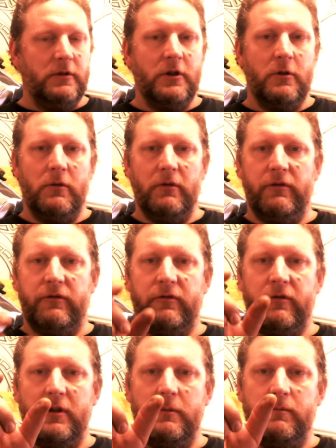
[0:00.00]
go on
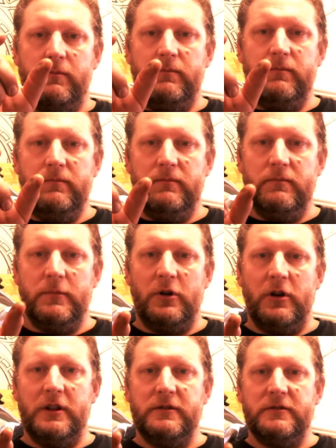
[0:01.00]
three
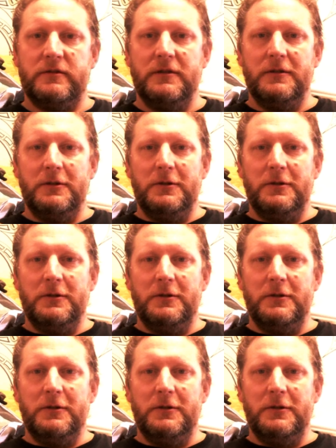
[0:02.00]
Merlins